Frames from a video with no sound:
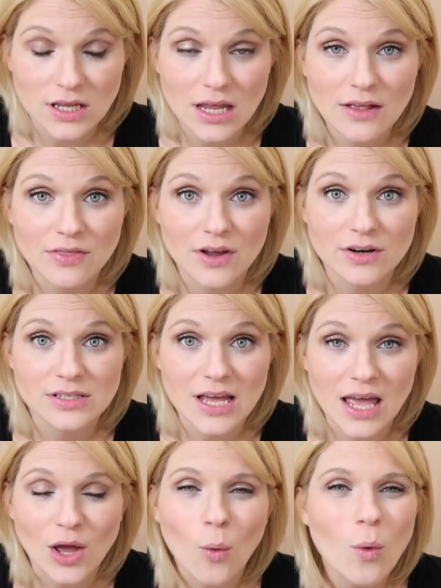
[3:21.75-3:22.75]
in their
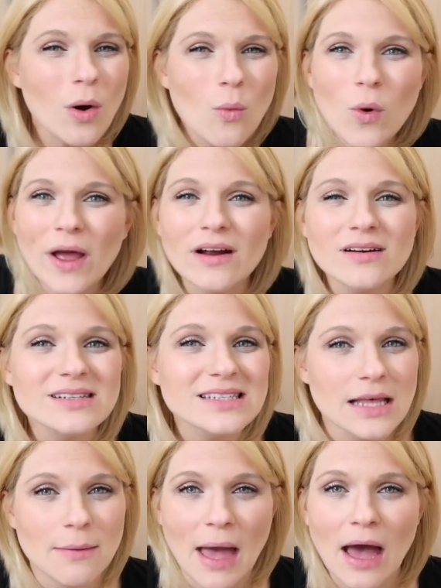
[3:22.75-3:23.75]
day. What wears
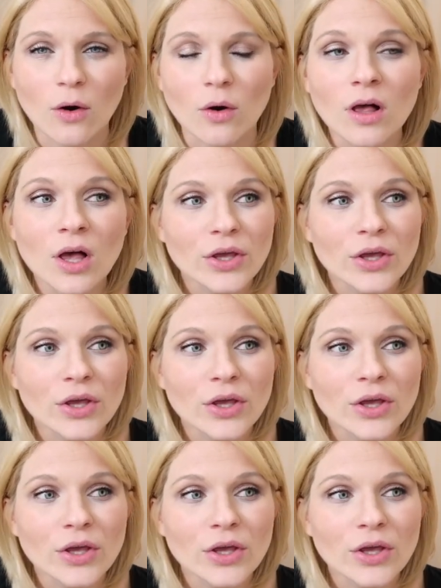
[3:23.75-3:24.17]
them out?